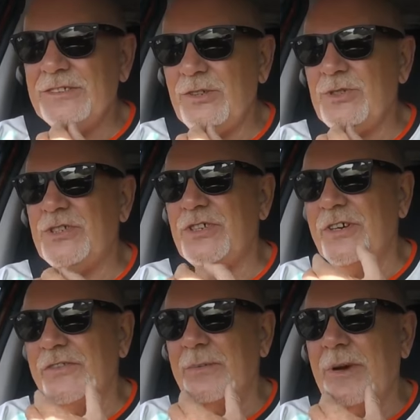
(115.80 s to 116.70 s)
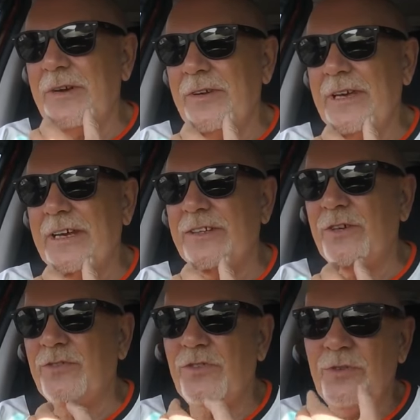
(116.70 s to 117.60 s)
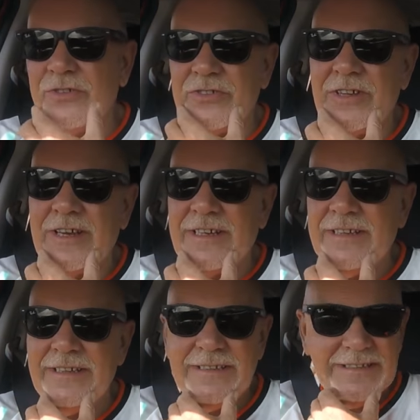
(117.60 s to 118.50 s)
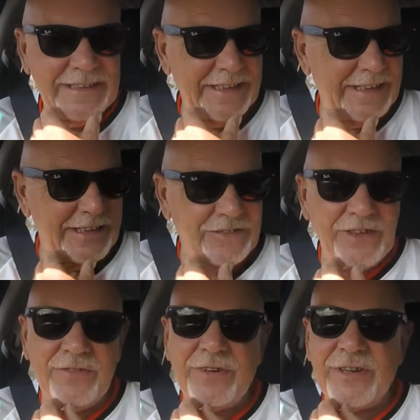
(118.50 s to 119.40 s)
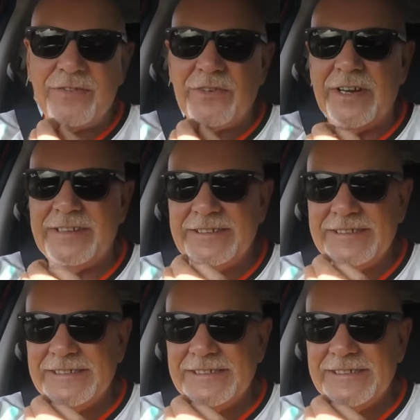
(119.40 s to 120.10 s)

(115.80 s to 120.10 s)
So she turfed him out. He had no choice. Luckily, he did ring a friend.